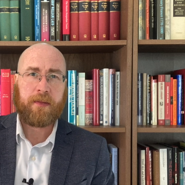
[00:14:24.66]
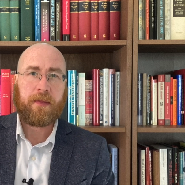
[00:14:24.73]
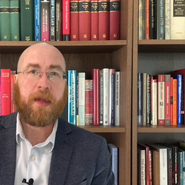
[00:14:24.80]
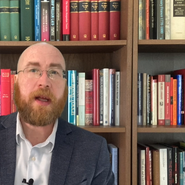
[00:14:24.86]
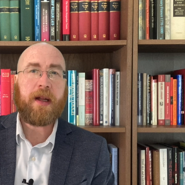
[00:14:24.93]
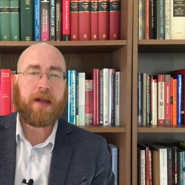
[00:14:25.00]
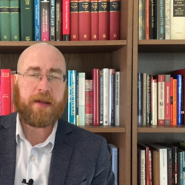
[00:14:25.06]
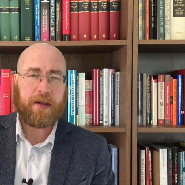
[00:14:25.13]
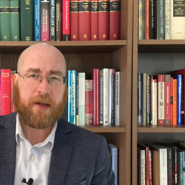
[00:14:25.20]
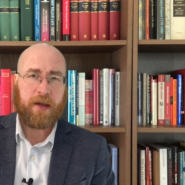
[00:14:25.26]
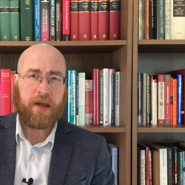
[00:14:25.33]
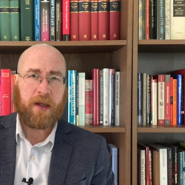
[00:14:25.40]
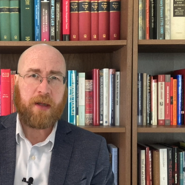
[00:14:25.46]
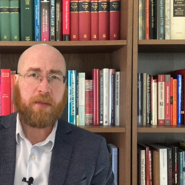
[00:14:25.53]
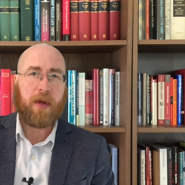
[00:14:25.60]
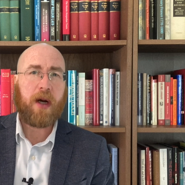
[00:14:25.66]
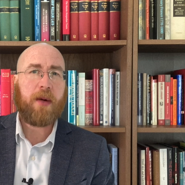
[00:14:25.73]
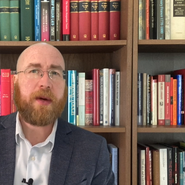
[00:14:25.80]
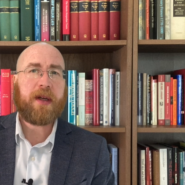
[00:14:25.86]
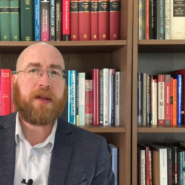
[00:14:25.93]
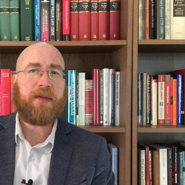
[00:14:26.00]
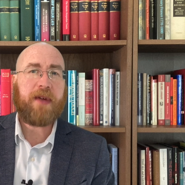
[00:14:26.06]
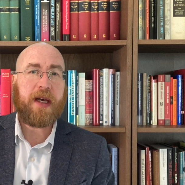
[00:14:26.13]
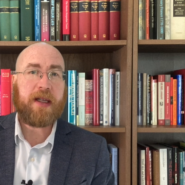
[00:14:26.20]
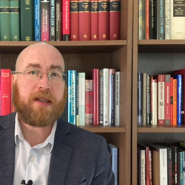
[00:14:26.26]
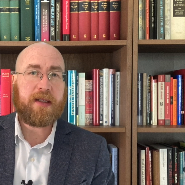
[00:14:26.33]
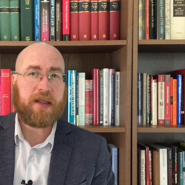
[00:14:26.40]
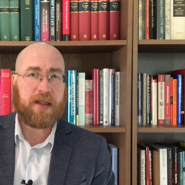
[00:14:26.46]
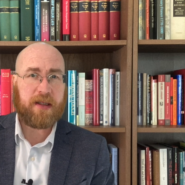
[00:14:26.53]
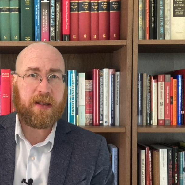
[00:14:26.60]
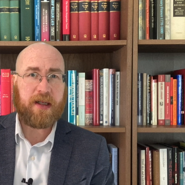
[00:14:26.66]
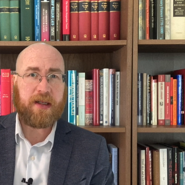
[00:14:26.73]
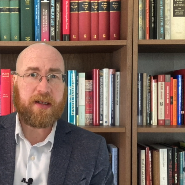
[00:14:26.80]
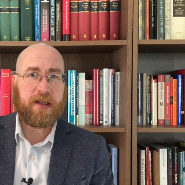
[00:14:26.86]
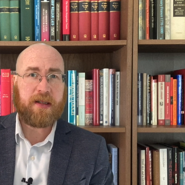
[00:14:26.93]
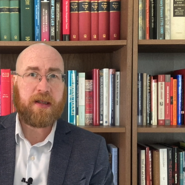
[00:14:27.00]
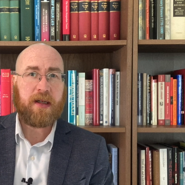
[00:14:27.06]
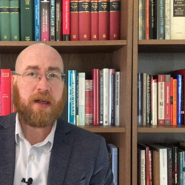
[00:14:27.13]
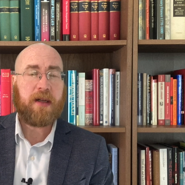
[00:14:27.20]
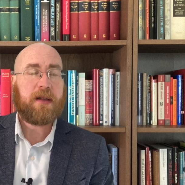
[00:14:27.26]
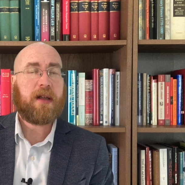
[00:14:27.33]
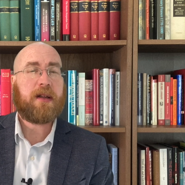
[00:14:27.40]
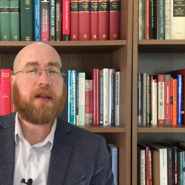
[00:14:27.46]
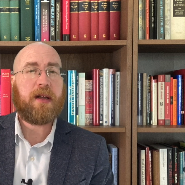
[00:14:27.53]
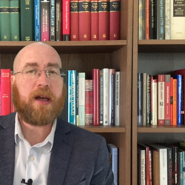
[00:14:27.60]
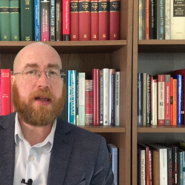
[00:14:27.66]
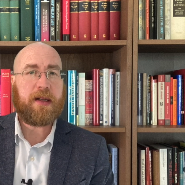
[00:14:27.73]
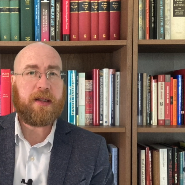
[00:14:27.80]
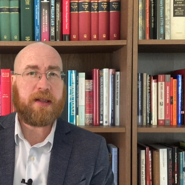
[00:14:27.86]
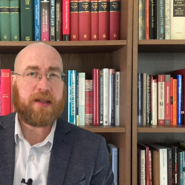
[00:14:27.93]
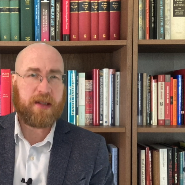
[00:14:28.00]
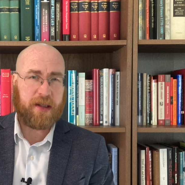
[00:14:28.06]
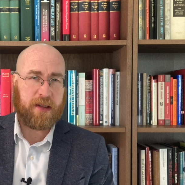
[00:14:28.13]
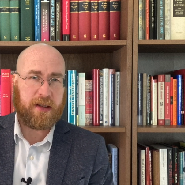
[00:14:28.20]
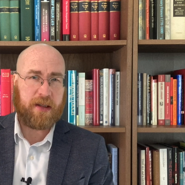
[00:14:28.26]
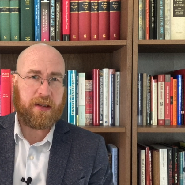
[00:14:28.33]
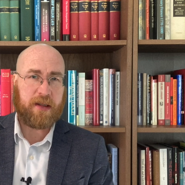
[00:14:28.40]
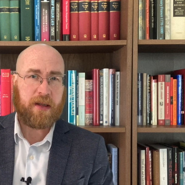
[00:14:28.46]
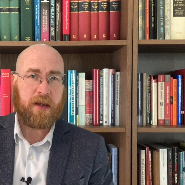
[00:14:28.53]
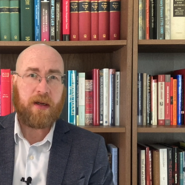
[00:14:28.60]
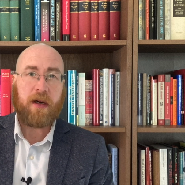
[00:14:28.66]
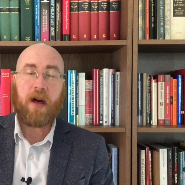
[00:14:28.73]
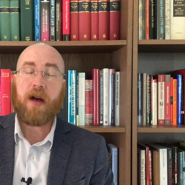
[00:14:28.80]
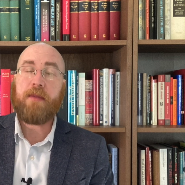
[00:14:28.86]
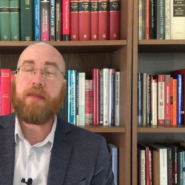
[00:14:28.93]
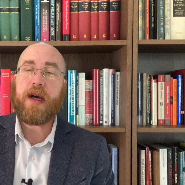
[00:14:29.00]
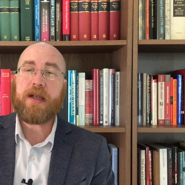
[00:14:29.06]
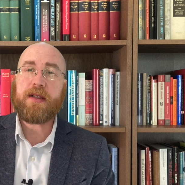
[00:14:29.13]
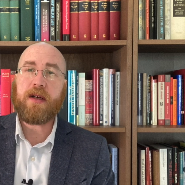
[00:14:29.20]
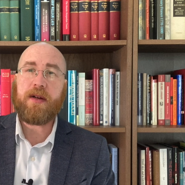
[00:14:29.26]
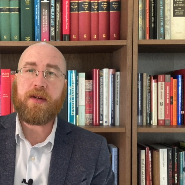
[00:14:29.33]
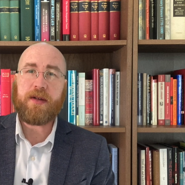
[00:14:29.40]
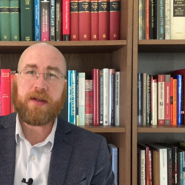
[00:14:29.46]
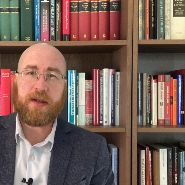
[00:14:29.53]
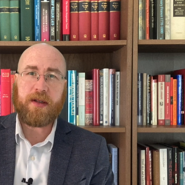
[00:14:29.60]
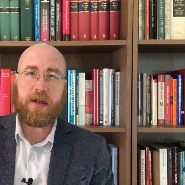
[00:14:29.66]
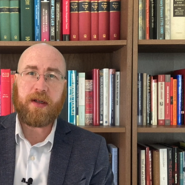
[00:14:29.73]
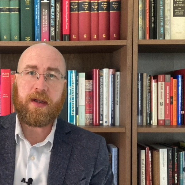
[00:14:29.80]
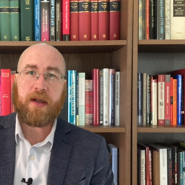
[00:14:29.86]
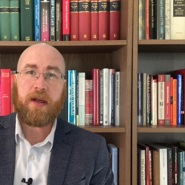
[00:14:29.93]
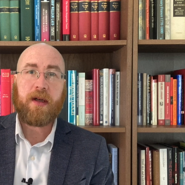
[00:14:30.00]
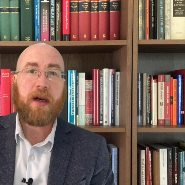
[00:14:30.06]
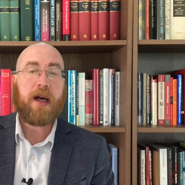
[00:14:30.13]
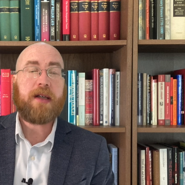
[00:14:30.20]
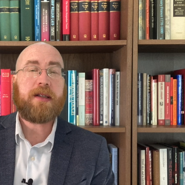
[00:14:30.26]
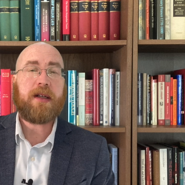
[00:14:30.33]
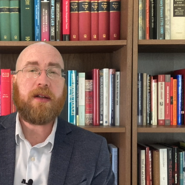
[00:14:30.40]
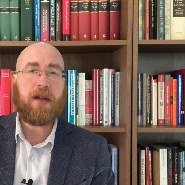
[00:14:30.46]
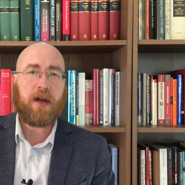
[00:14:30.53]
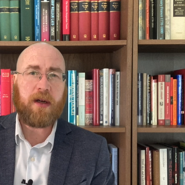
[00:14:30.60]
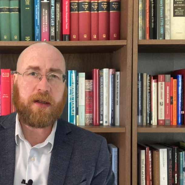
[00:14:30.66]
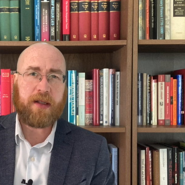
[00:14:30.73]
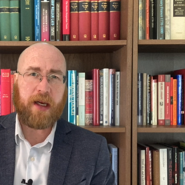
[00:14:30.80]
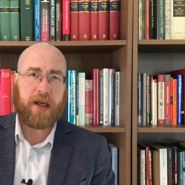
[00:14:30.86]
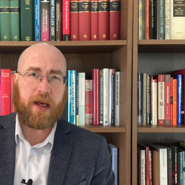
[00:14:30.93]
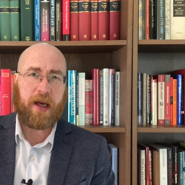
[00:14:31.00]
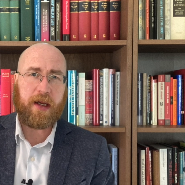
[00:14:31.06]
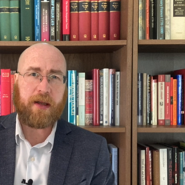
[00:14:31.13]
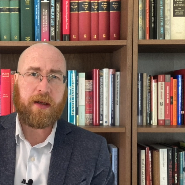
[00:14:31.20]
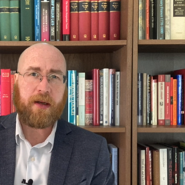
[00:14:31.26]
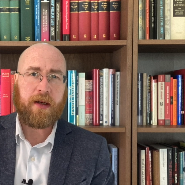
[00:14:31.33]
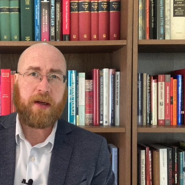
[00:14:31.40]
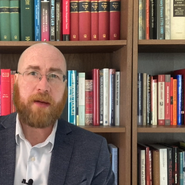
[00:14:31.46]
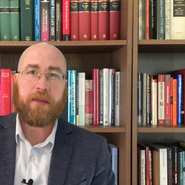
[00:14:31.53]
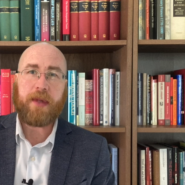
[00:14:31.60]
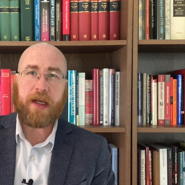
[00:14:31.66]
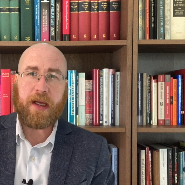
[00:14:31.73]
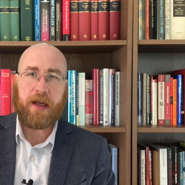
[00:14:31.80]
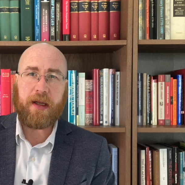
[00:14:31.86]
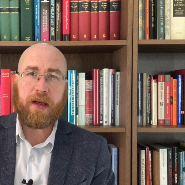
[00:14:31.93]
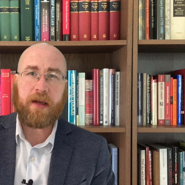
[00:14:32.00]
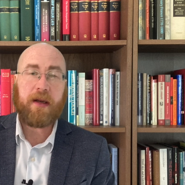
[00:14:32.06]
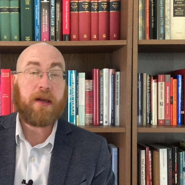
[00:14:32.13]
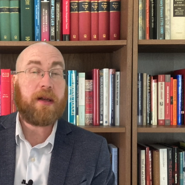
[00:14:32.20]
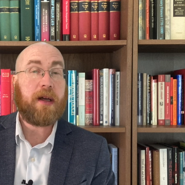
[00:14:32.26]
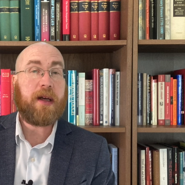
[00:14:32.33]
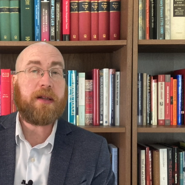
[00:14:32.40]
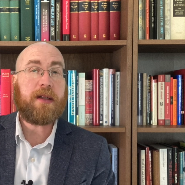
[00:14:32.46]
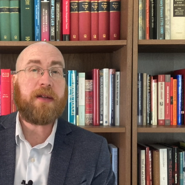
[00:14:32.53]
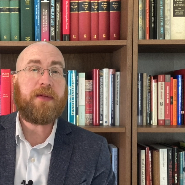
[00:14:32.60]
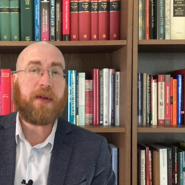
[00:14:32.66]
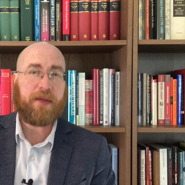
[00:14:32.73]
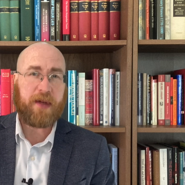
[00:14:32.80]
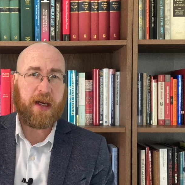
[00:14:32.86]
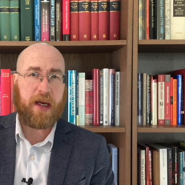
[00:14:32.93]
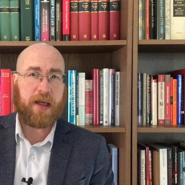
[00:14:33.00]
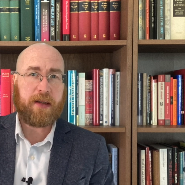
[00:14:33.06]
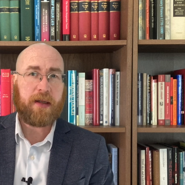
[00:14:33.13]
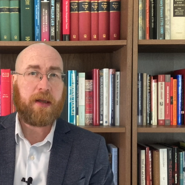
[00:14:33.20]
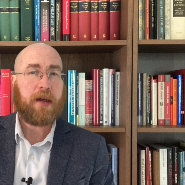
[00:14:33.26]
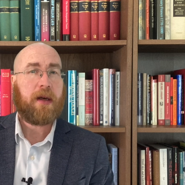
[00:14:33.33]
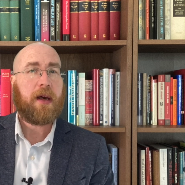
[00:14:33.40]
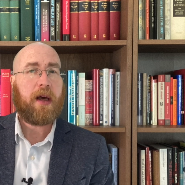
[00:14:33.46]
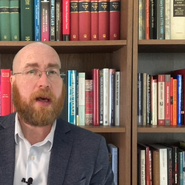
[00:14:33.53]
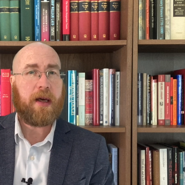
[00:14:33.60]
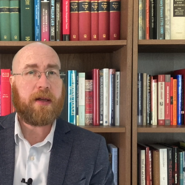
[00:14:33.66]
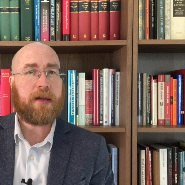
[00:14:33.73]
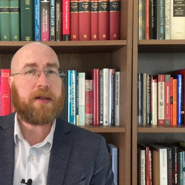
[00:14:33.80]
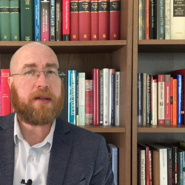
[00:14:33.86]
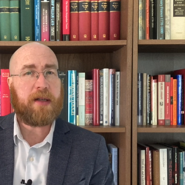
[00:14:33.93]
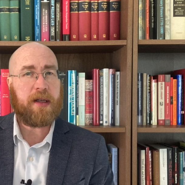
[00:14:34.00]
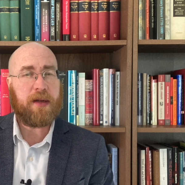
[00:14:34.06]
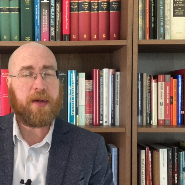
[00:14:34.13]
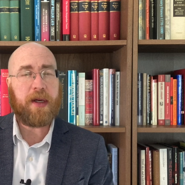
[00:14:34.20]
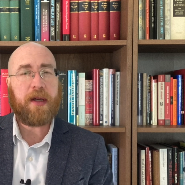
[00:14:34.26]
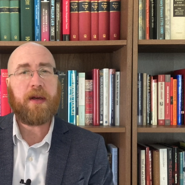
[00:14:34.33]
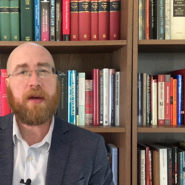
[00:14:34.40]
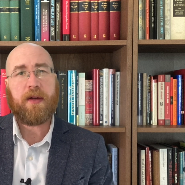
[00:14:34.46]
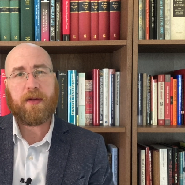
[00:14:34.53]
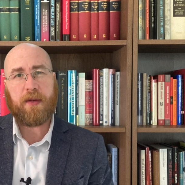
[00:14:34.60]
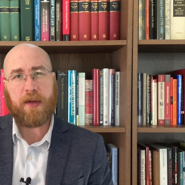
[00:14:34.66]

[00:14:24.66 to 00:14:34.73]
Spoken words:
In it, Marwick advances his thesis that the 1960s are best understood as a long decade, beginning in 1958 and continuing through